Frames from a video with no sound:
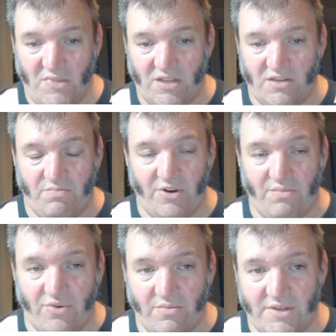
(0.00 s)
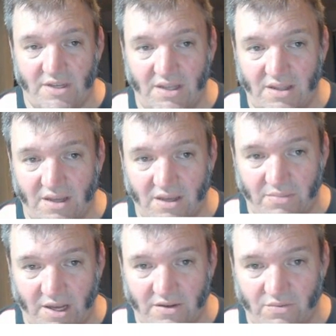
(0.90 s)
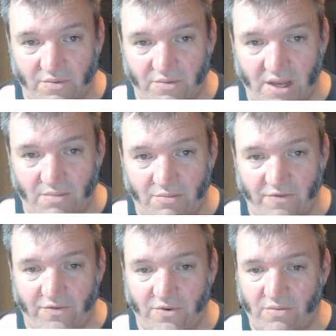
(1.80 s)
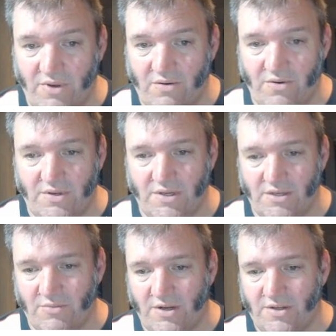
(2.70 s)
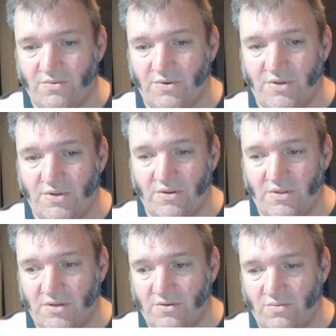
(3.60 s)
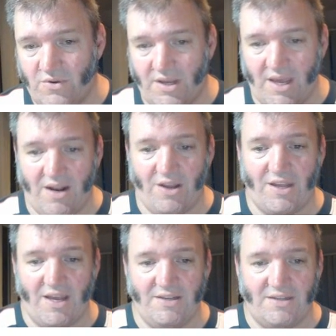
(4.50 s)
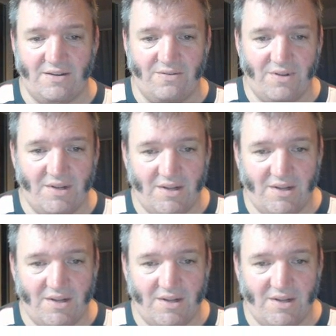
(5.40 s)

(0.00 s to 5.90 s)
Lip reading: That's pretty promising, thinking back to what we had before. We had root 6 minus root 2. This could work out okay still.